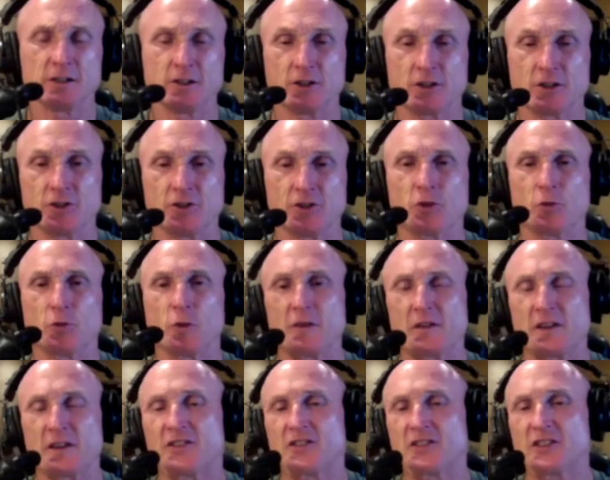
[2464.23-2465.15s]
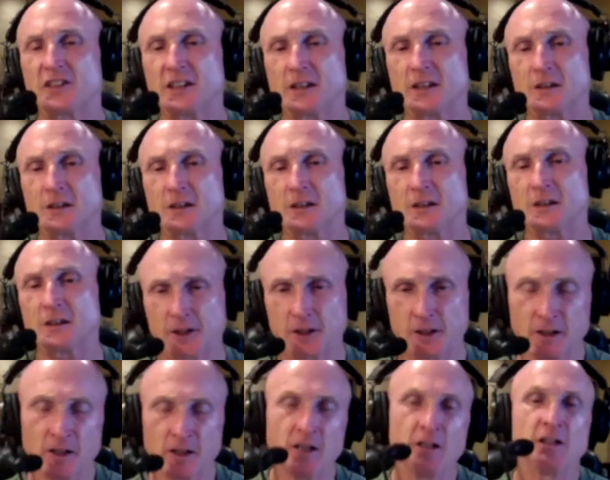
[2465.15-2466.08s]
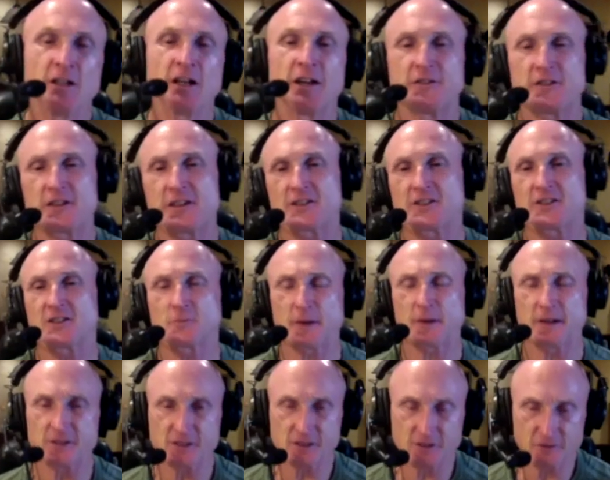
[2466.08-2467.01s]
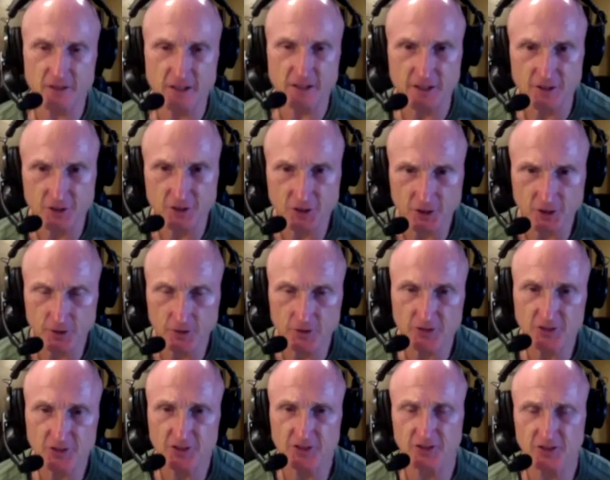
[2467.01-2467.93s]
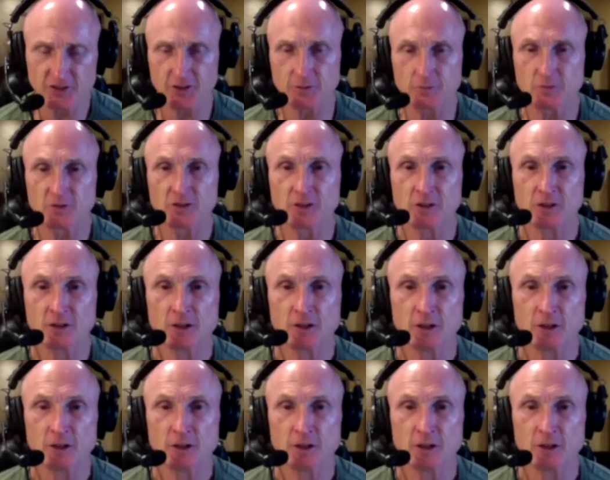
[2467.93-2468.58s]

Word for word: good, or what they see in the mirror, at the expense of the internal systems,